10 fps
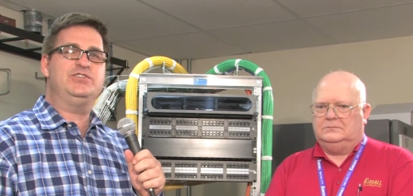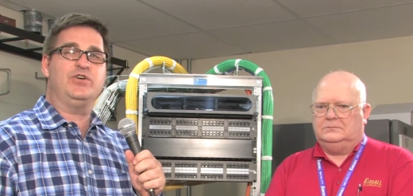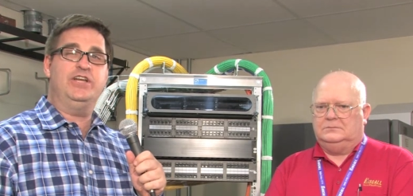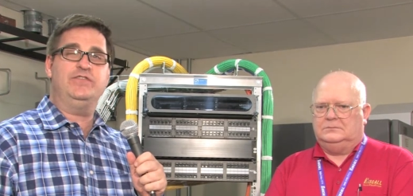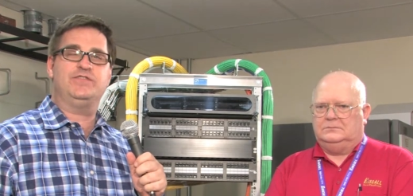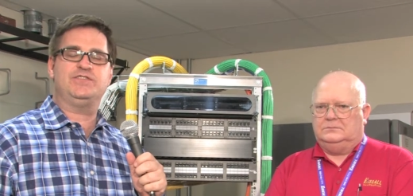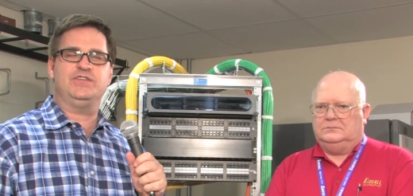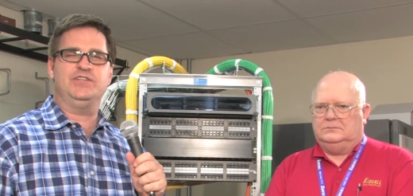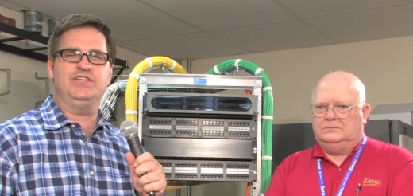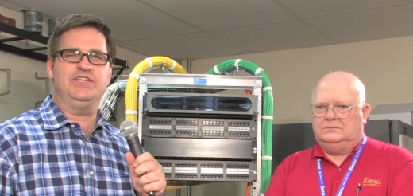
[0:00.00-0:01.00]
Speaker 1: training
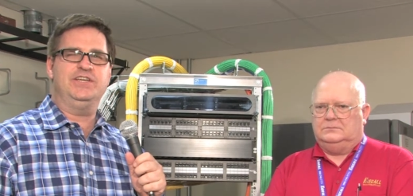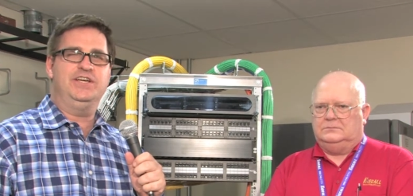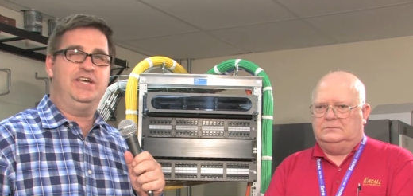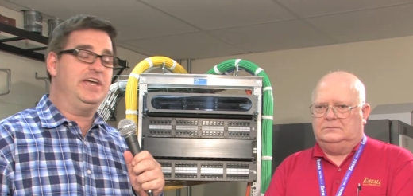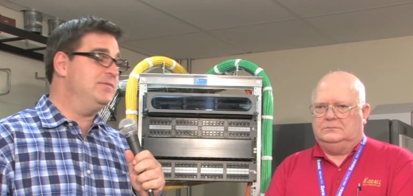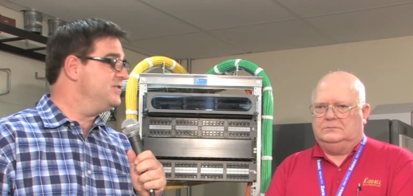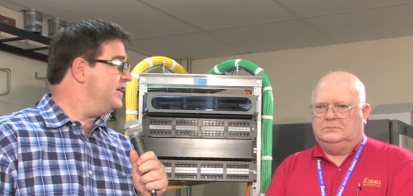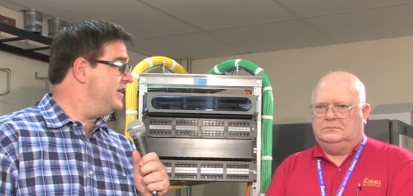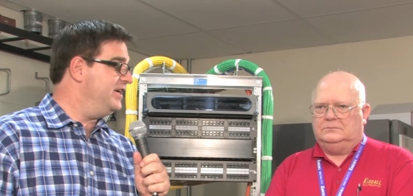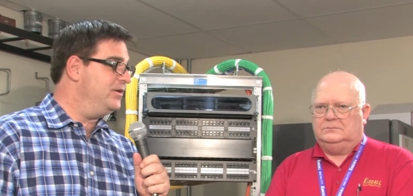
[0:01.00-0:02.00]
facility, and I'm
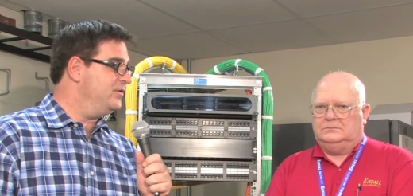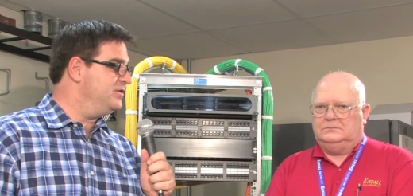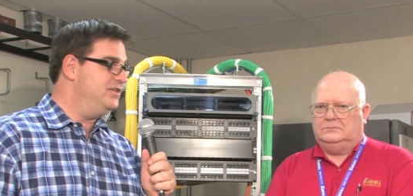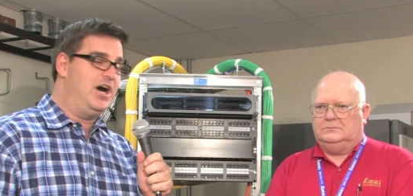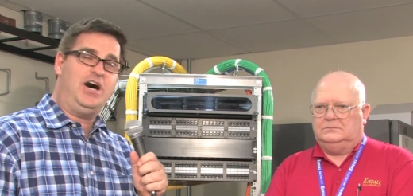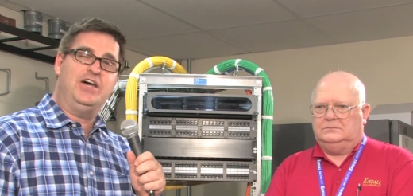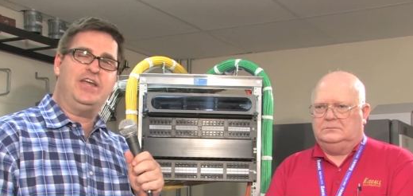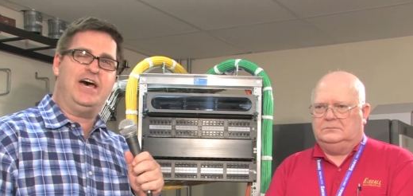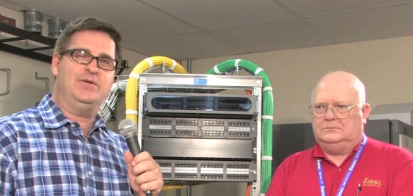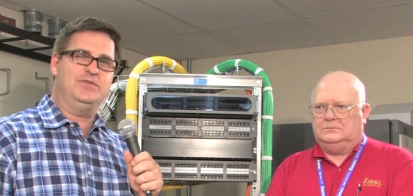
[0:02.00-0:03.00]
standing here with Don
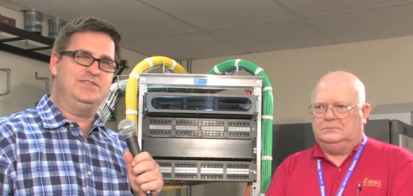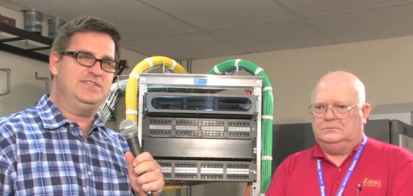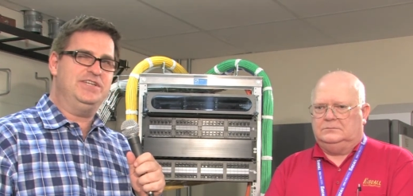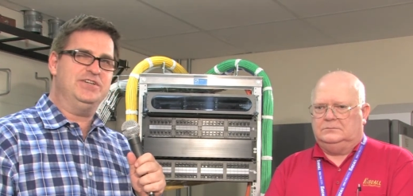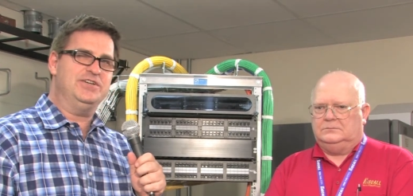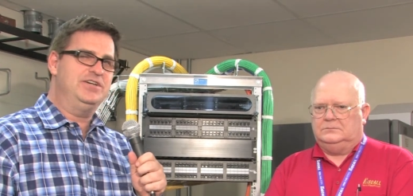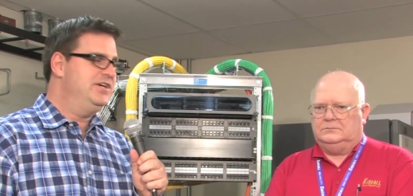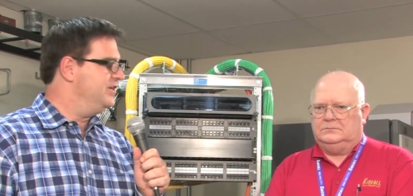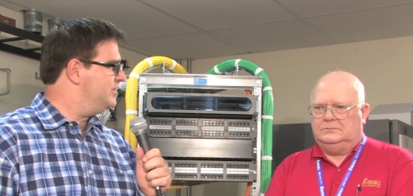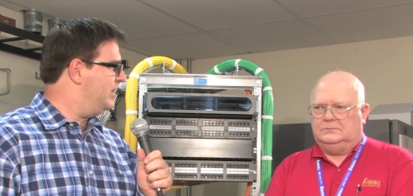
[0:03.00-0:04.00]
Atwood Sr.
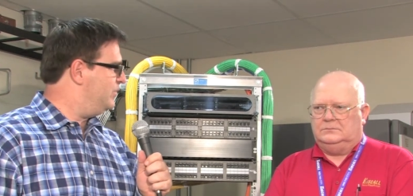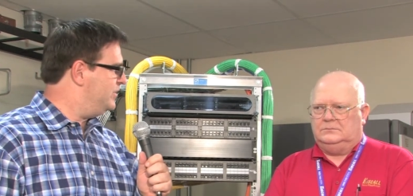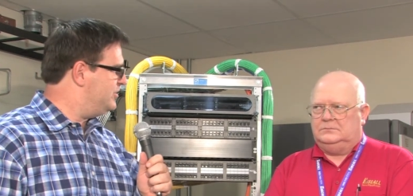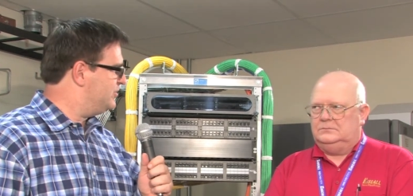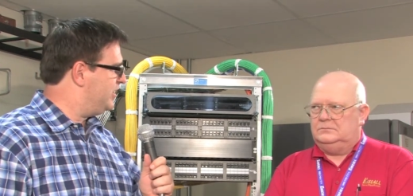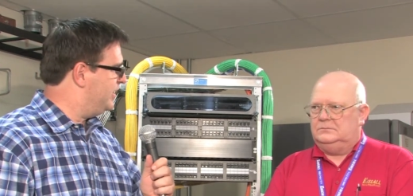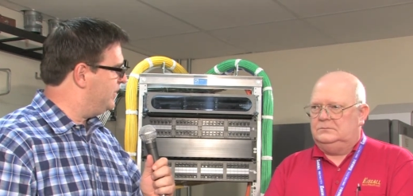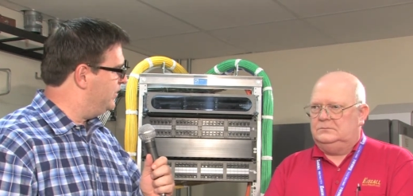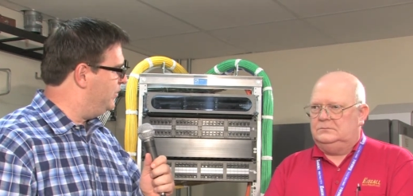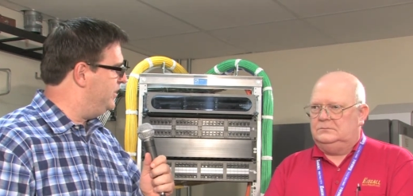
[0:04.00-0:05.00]
Don, what's your title
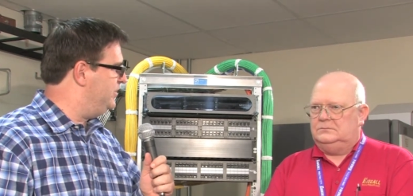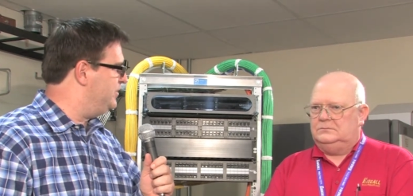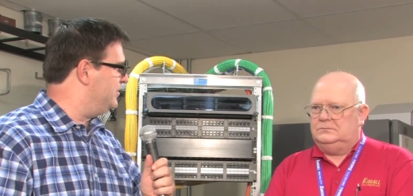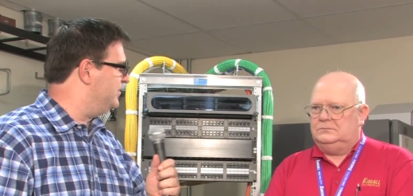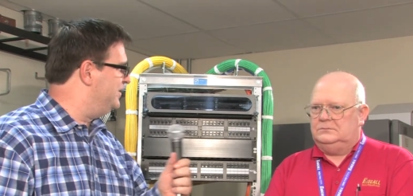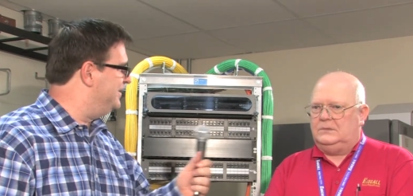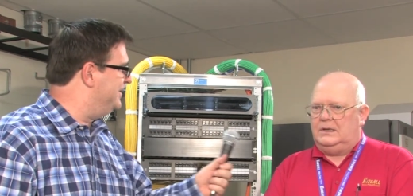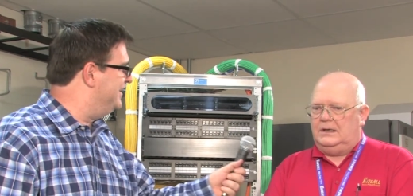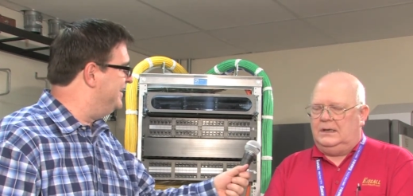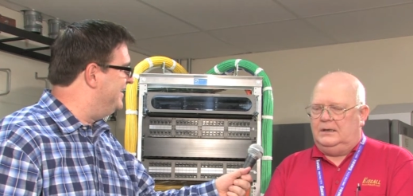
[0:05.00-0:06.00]
and what do you do?
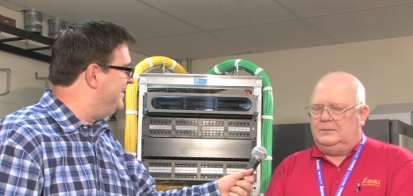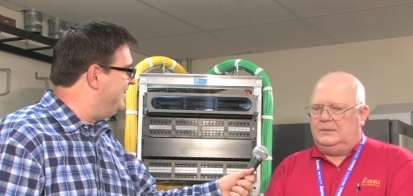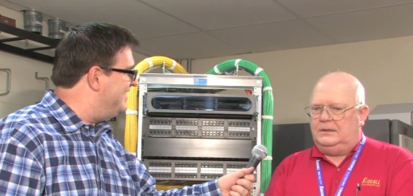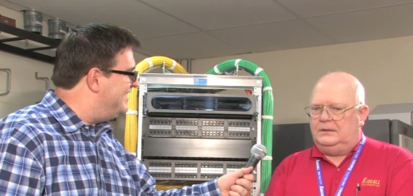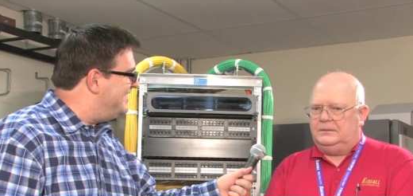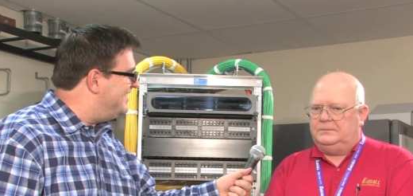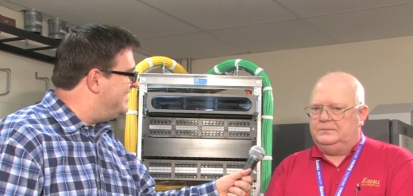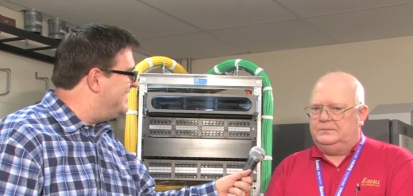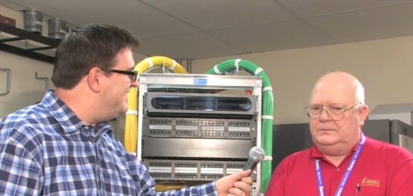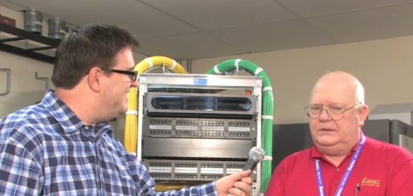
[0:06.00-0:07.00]
Speaker 2: I'm an
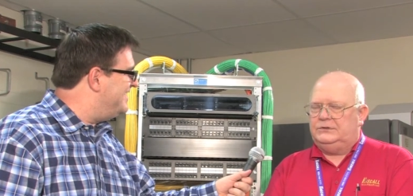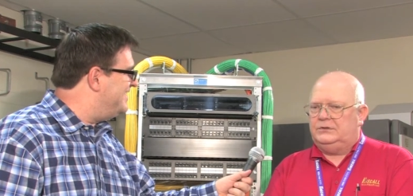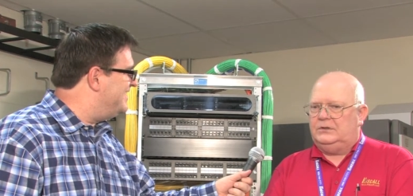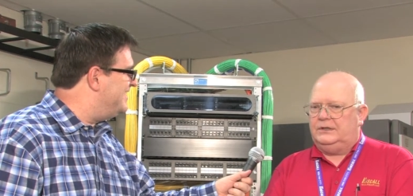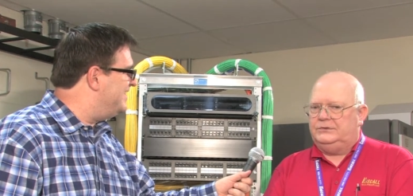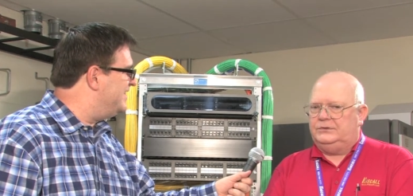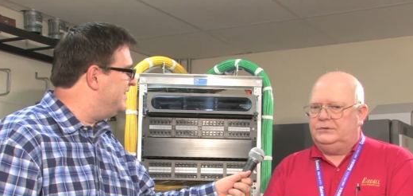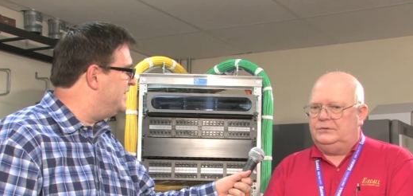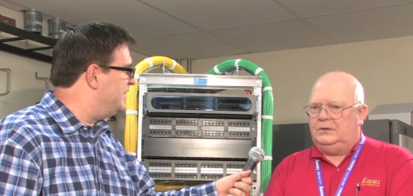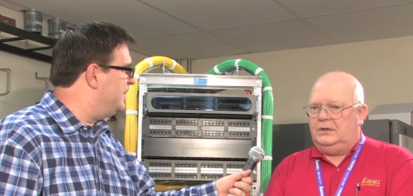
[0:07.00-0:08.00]

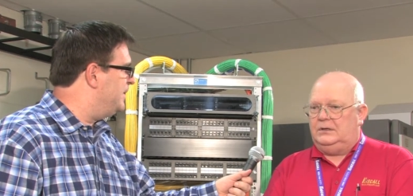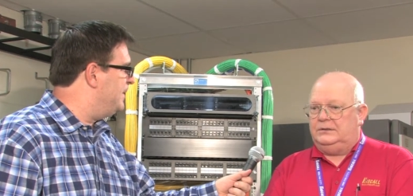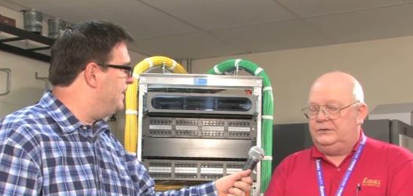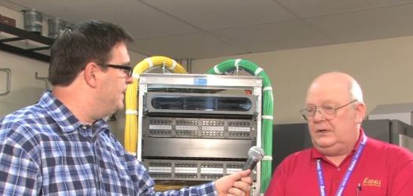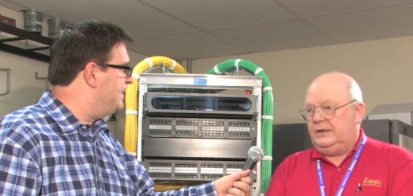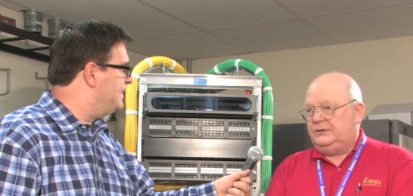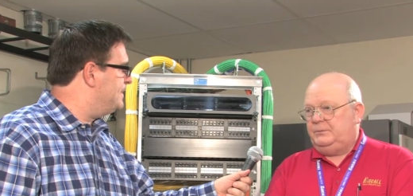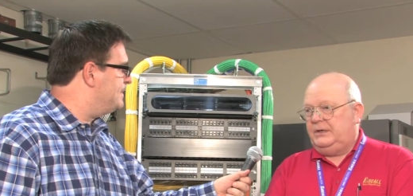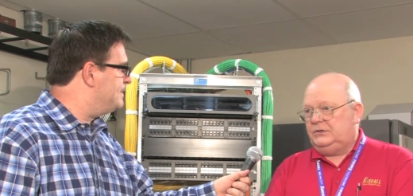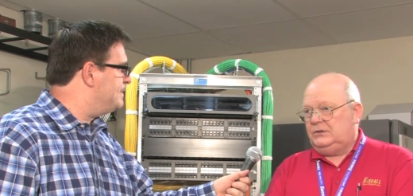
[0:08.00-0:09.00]
installation uh, design
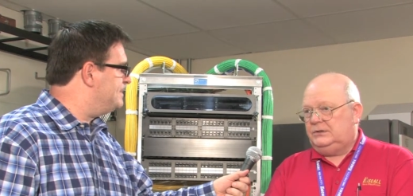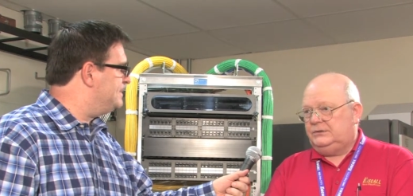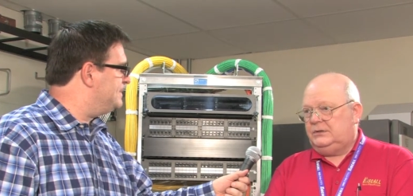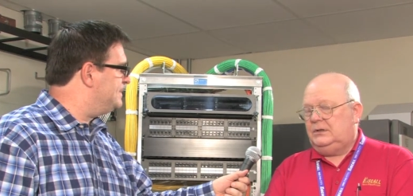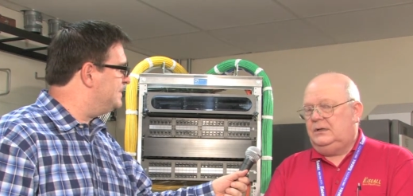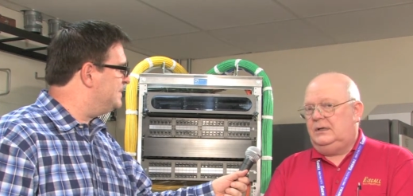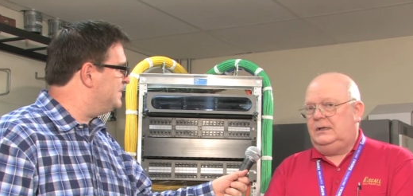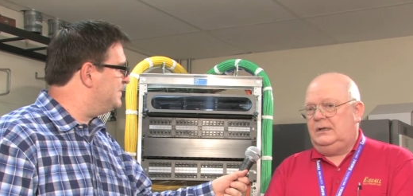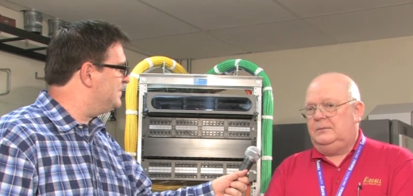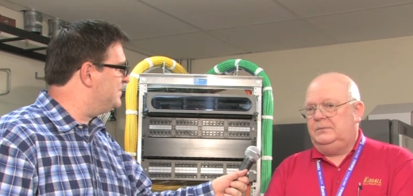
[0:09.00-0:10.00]
specialist, and
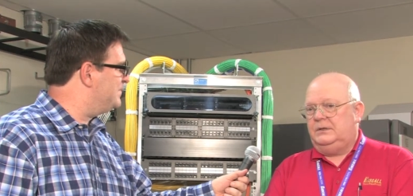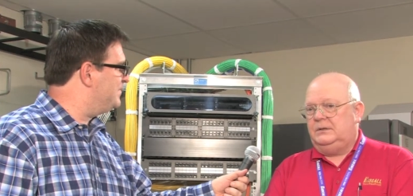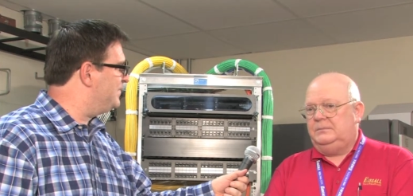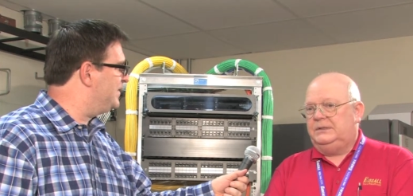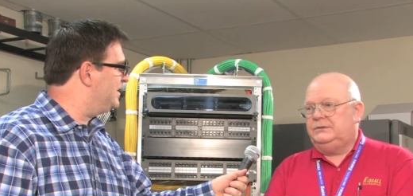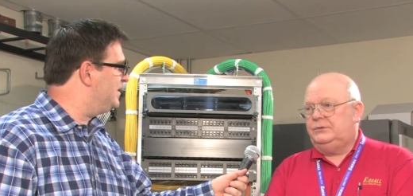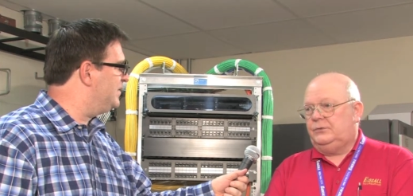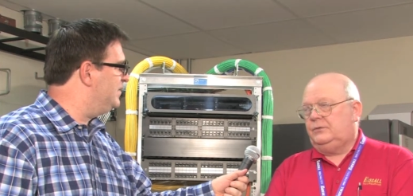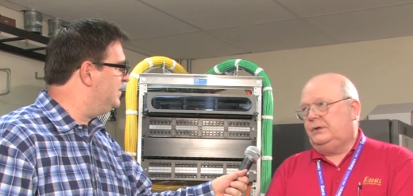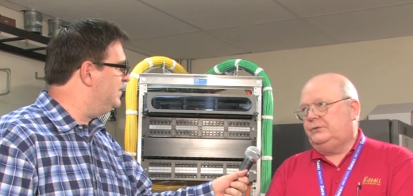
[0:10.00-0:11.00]
I'm the BICSI certified